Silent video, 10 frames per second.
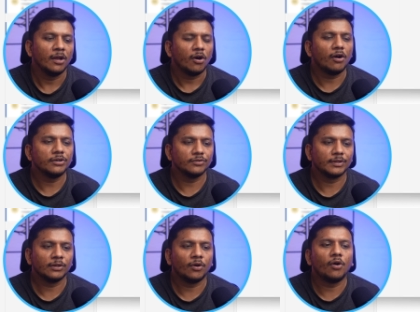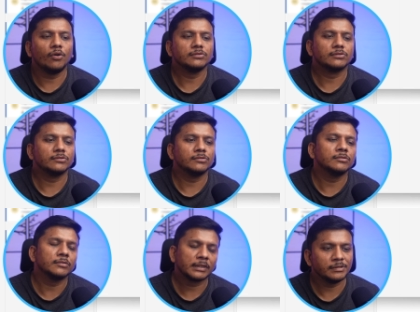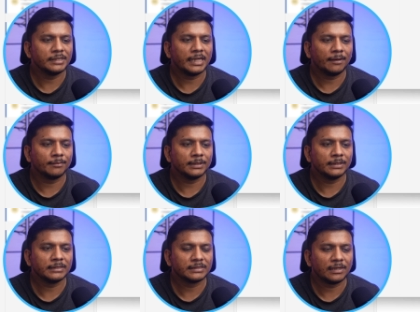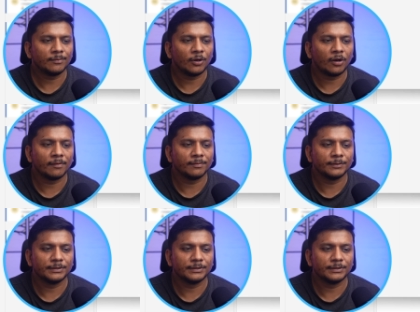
or you can also enable some of